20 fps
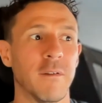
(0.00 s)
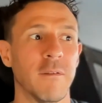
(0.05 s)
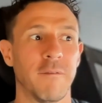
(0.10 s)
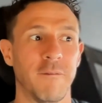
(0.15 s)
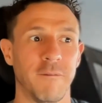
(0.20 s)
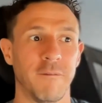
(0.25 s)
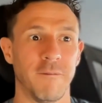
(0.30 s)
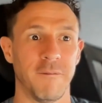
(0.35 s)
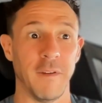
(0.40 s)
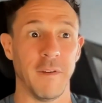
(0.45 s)

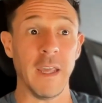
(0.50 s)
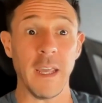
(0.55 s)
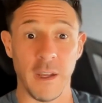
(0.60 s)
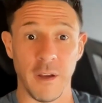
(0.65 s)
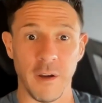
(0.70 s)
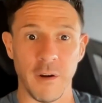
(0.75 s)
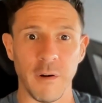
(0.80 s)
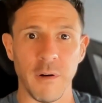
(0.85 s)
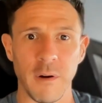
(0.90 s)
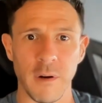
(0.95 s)

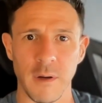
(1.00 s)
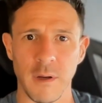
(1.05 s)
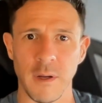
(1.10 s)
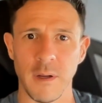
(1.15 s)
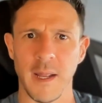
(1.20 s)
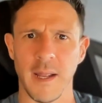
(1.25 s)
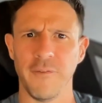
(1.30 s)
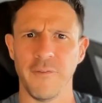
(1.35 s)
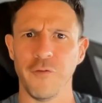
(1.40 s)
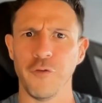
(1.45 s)
fear
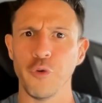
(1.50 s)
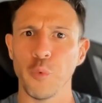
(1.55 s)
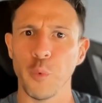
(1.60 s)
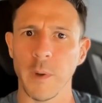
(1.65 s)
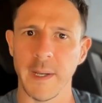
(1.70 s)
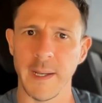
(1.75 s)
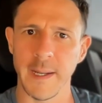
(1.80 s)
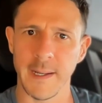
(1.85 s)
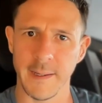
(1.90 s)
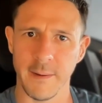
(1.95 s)
and do
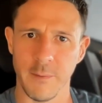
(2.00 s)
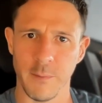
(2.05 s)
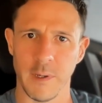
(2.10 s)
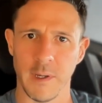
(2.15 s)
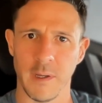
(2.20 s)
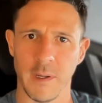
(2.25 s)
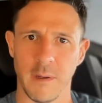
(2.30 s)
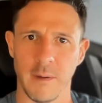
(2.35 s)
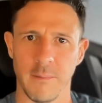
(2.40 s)
it anyway,